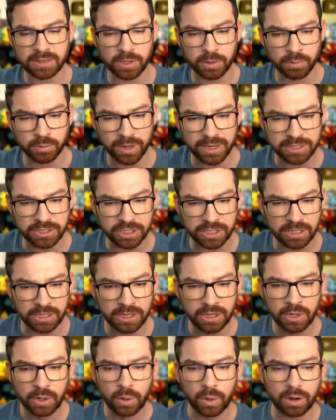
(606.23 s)
Lone
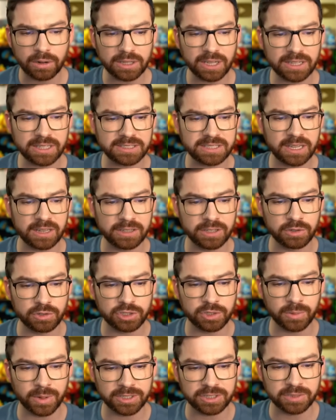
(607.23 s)
Ranger, or Lily telling you
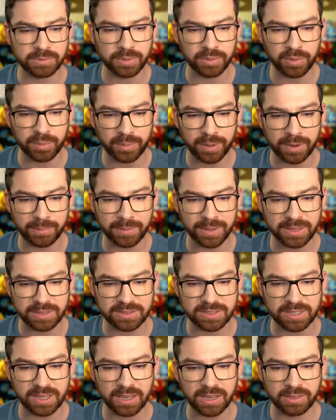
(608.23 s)
she watched a movie about a
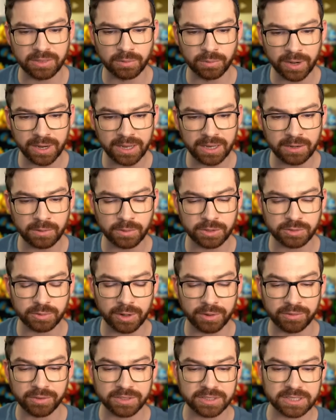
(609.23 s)
man singing in the rain, which
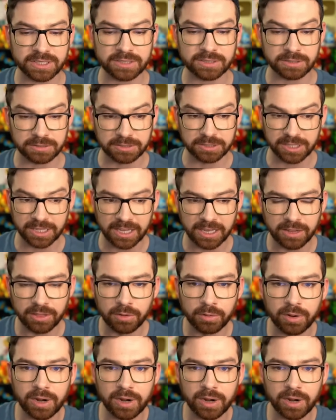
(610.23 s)
references Singing in the